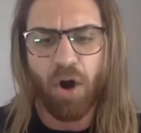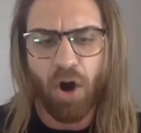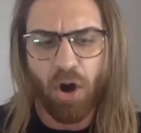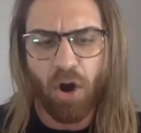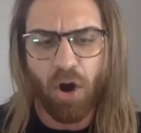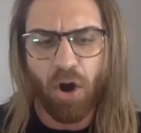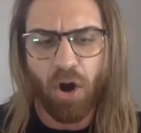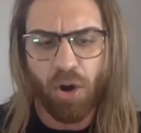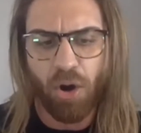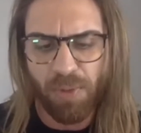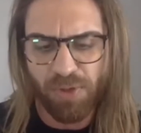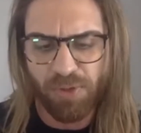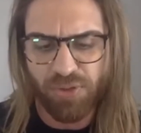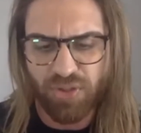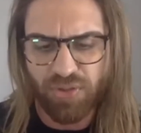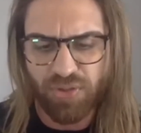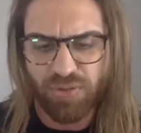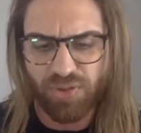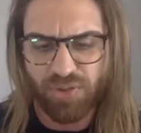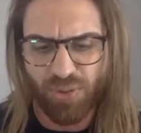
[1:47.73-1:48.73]

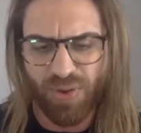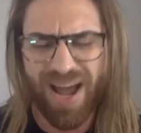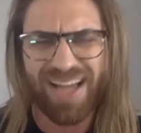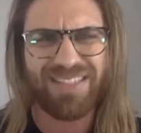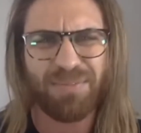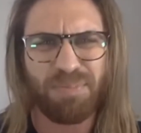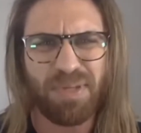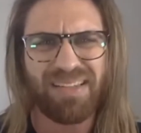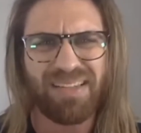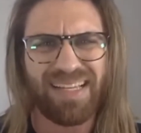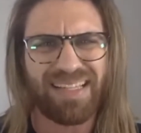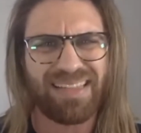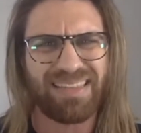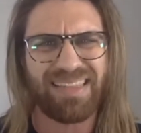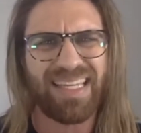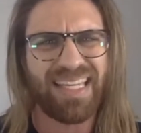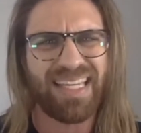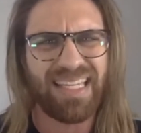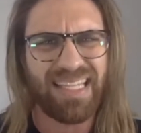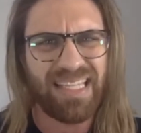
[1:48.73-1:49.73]
almost trying to be
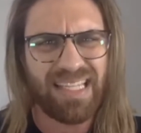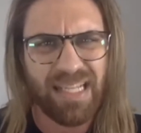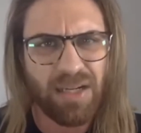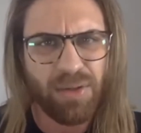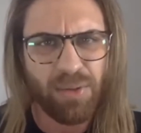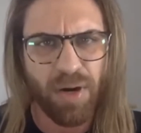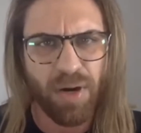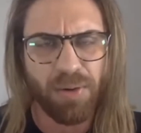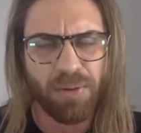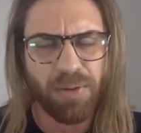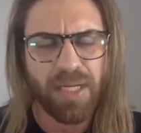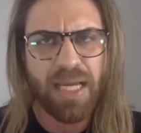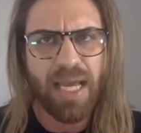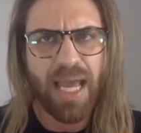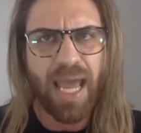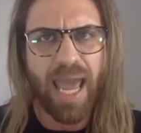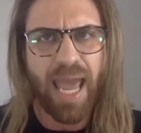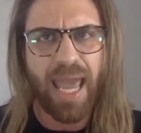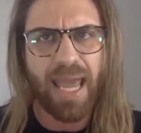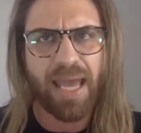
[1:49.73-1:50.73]
like the hero
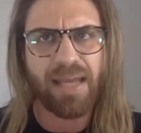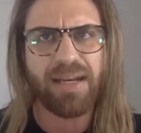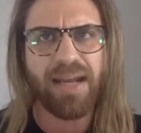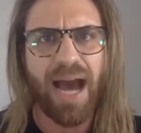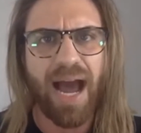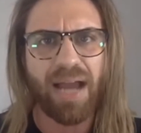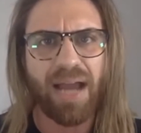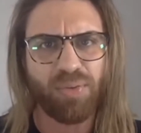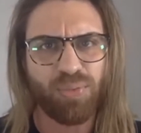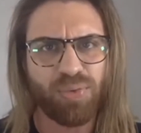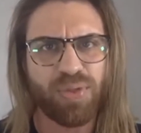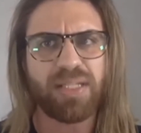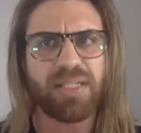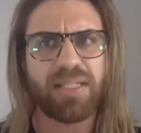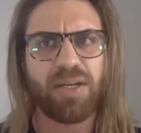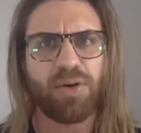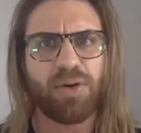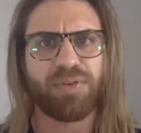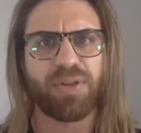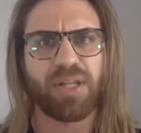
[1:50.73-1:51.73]
and I
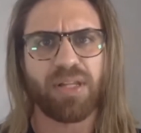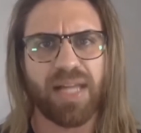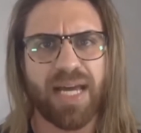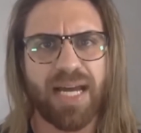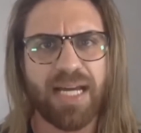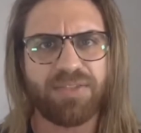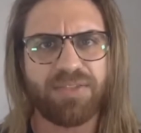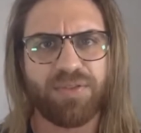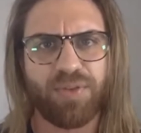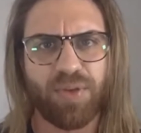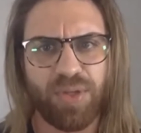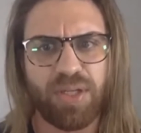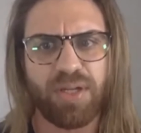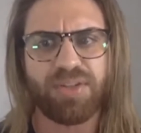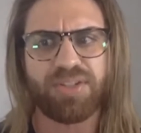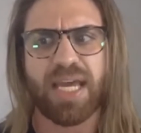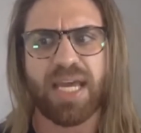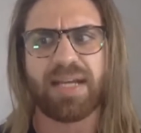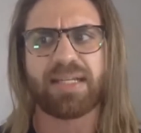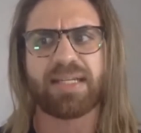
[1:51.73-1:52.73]
really, over the last few
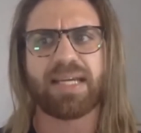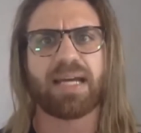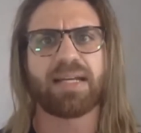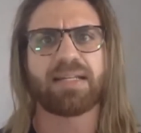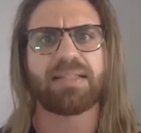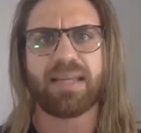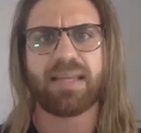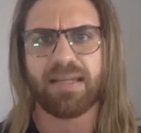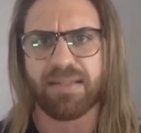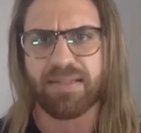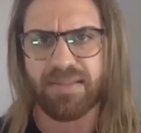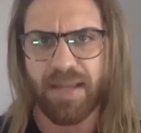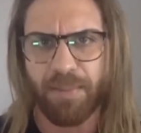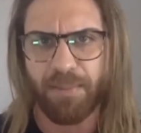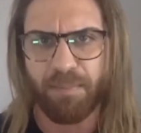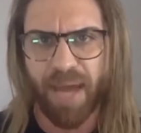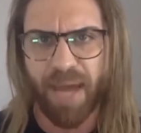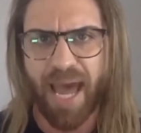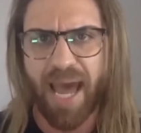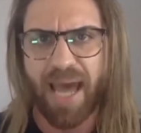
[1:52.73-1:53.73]
years, had to kind of take a
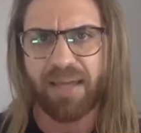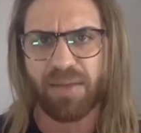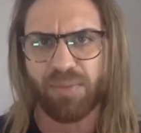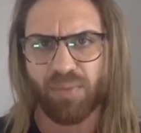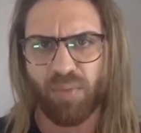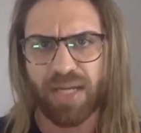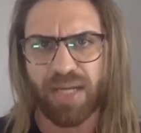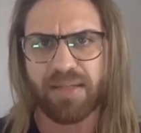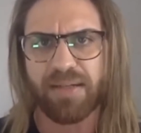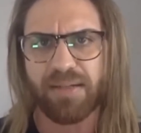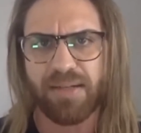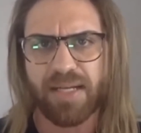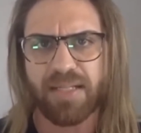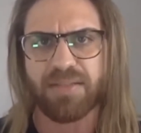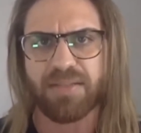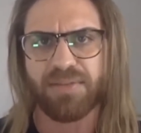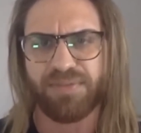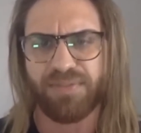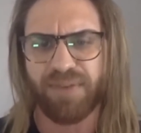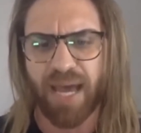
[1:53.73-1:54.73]
step back and
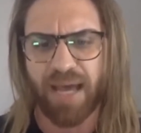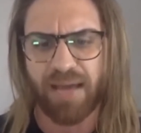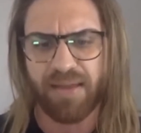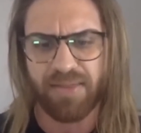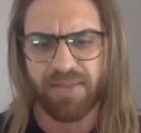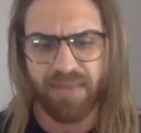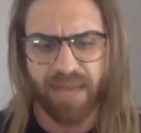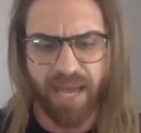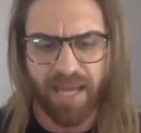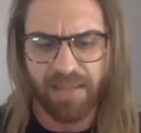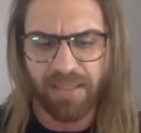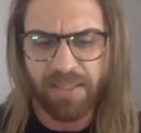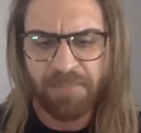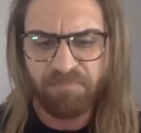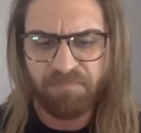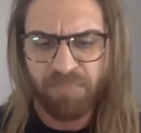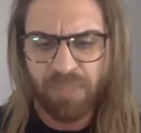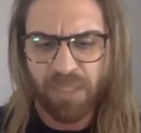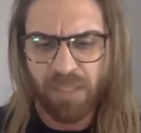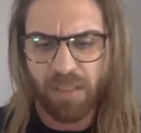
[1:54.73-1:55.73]
recognize the fact that,
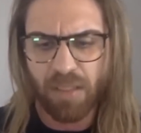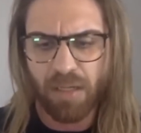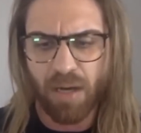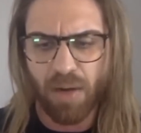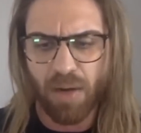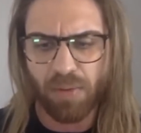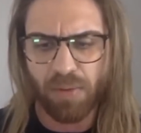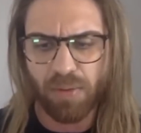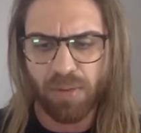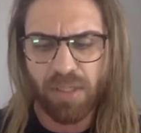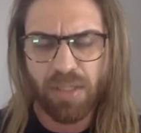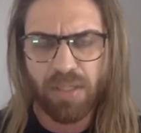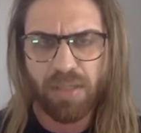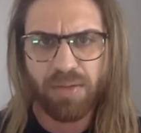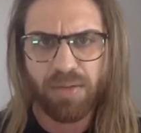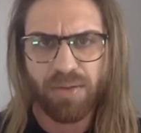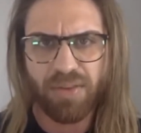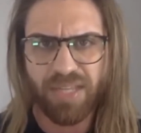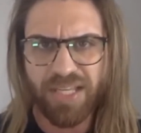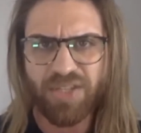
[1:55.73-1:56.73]
you know,
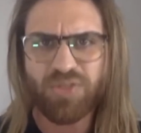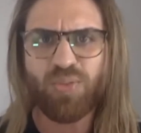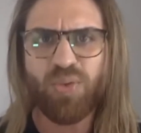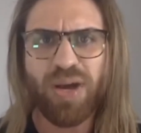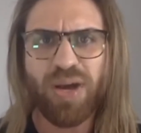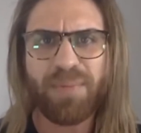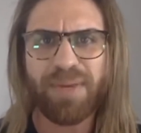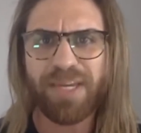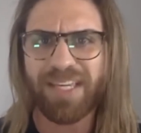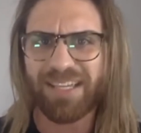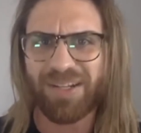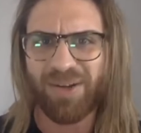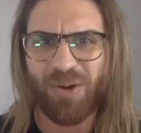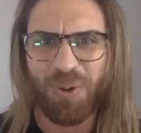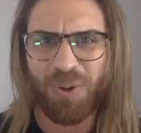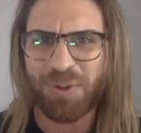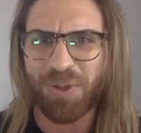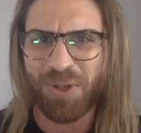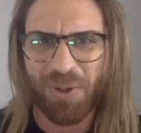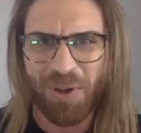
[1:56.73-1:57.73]
these women can
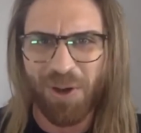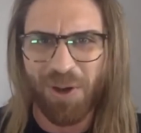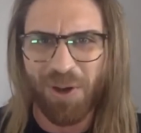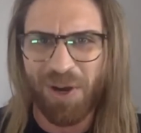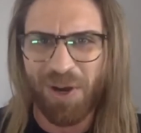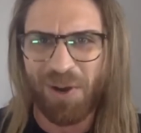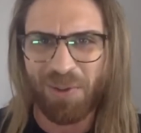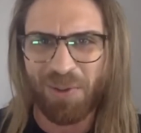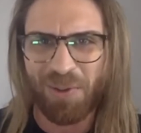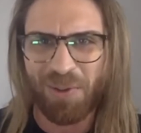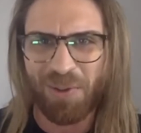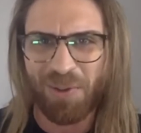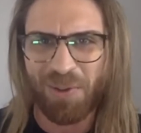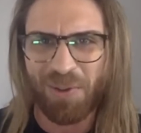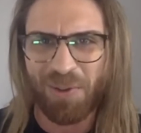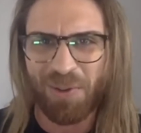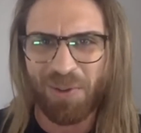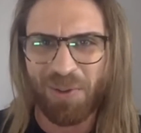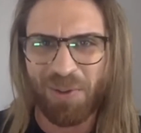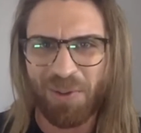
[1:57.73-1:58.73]
hold their own.
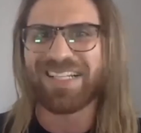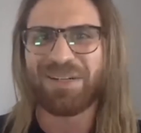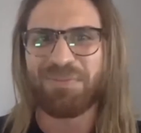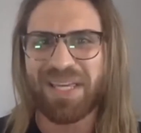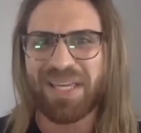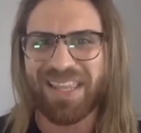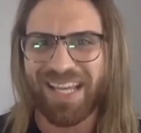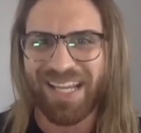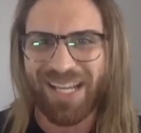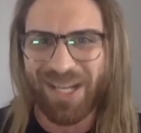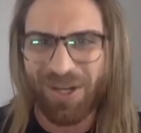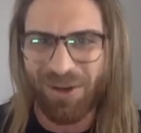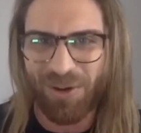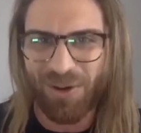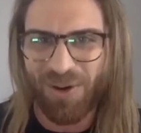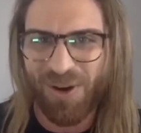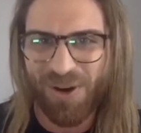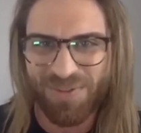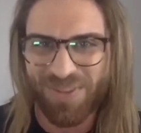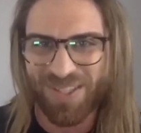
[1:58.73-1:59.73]
We don't always need to be
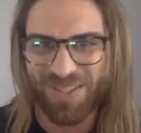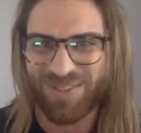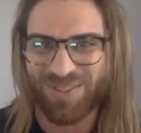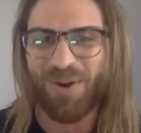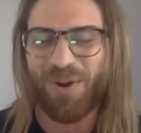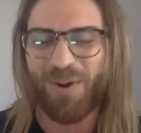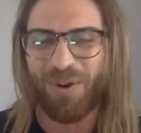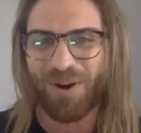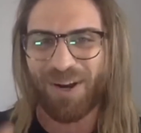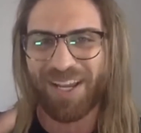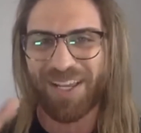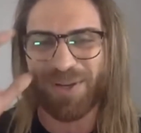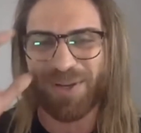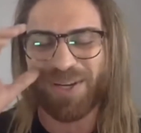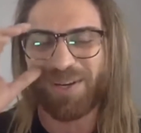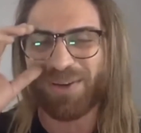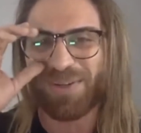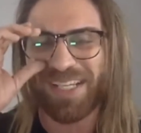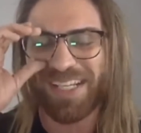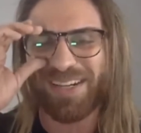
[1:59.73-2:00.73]
the hero of the
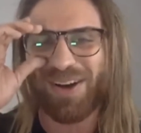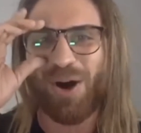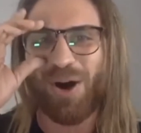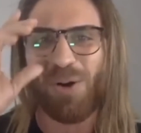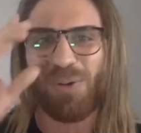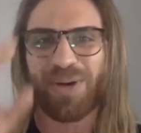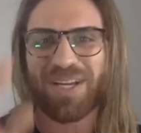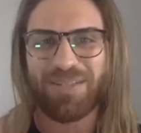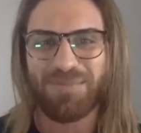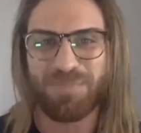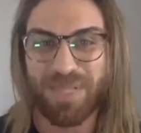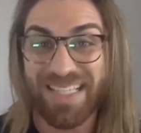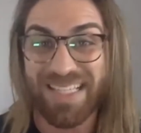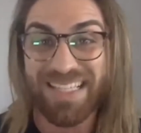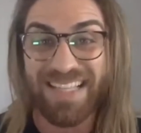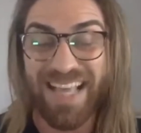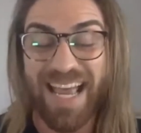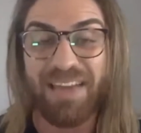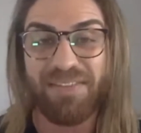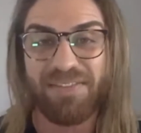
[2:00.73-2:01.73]
story. We don't need to always
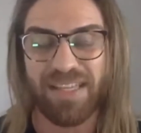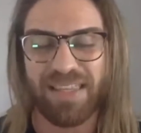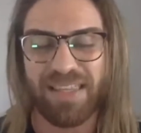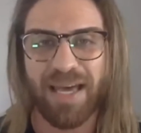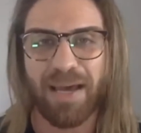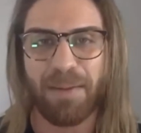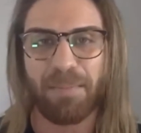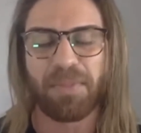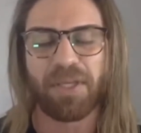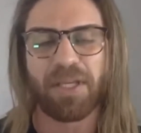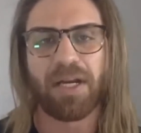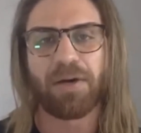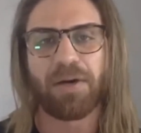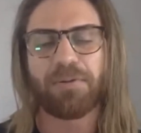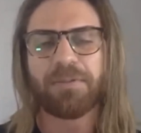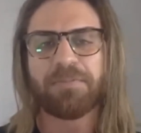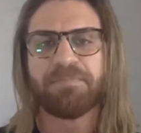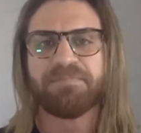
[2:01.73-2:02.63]
be saving them, you know?